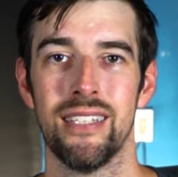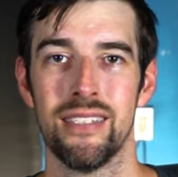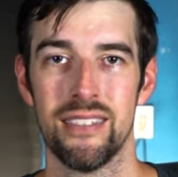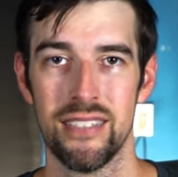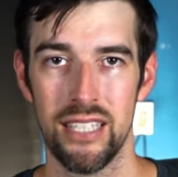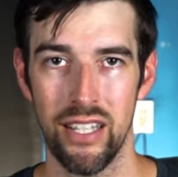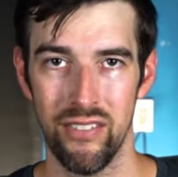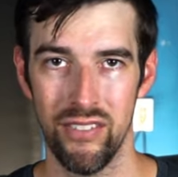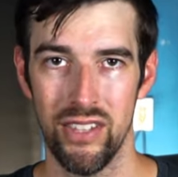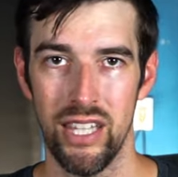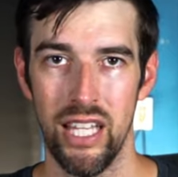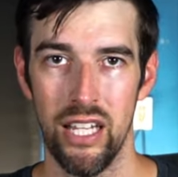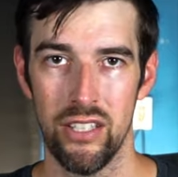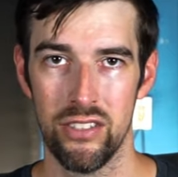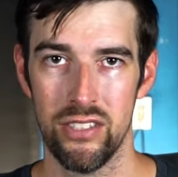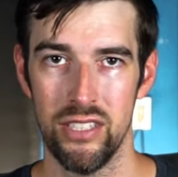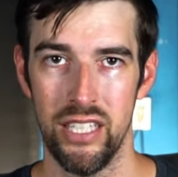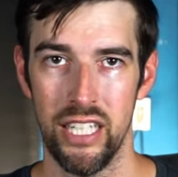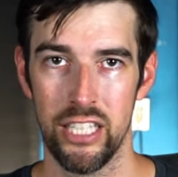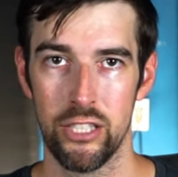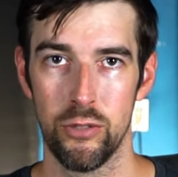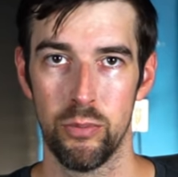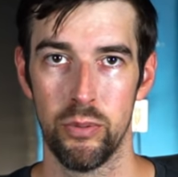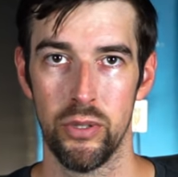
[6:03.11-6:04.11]
the seven thousand
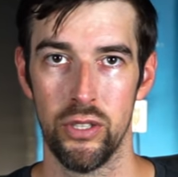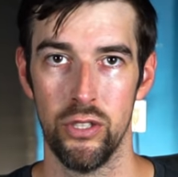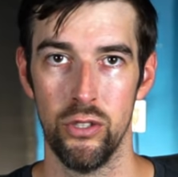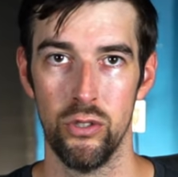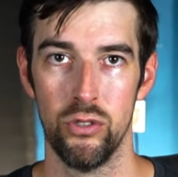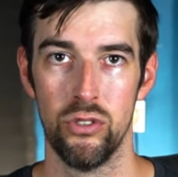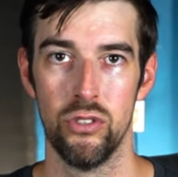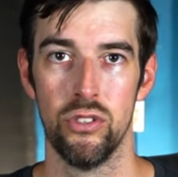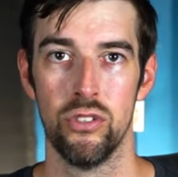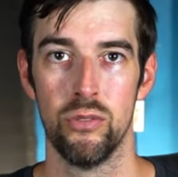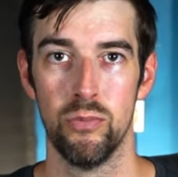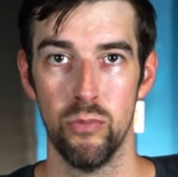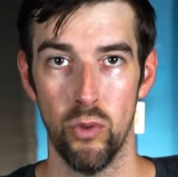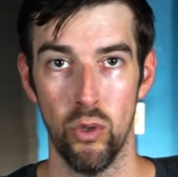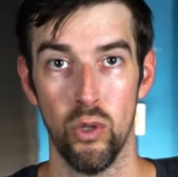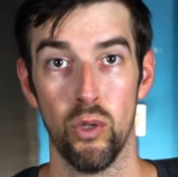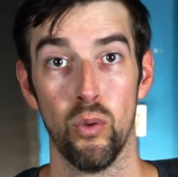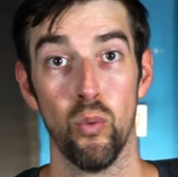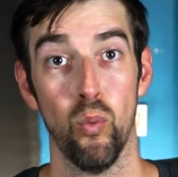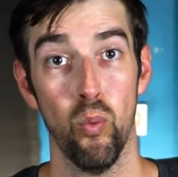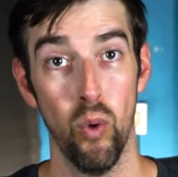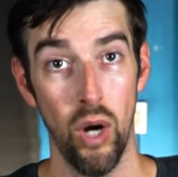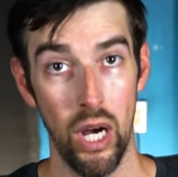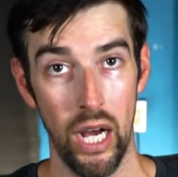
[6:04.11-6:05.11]
X produces more
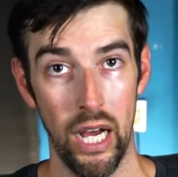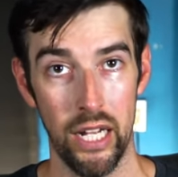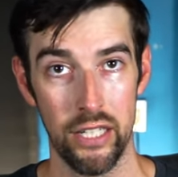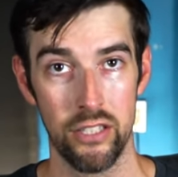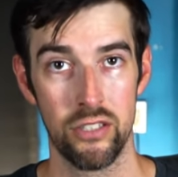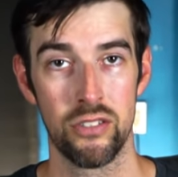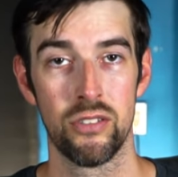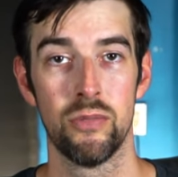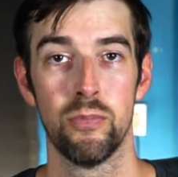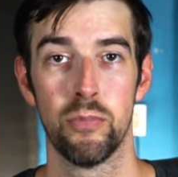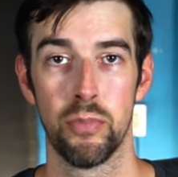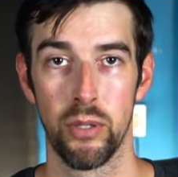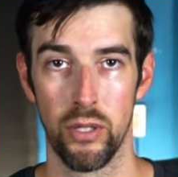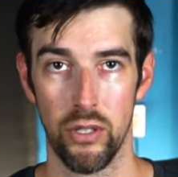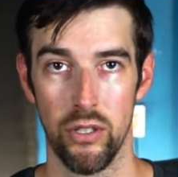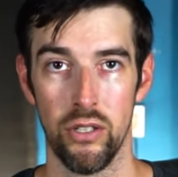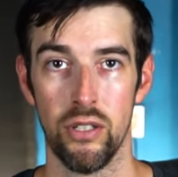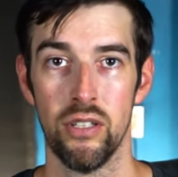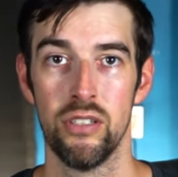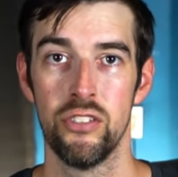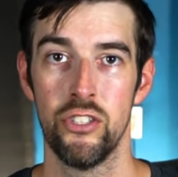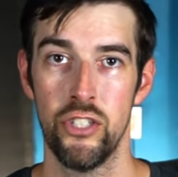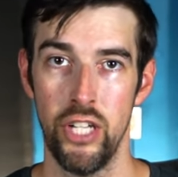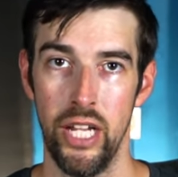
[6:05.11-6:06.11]
watts
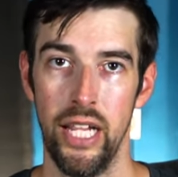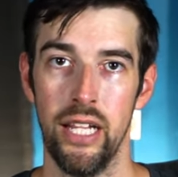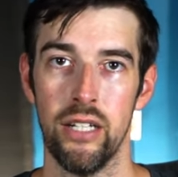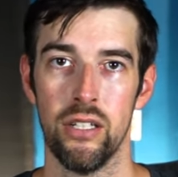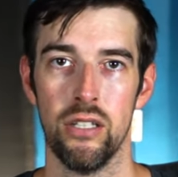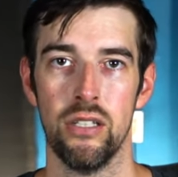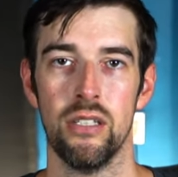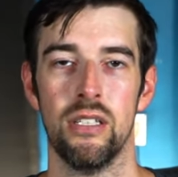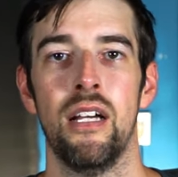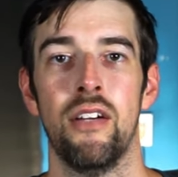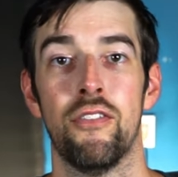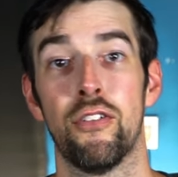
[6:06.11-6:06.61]
per channel.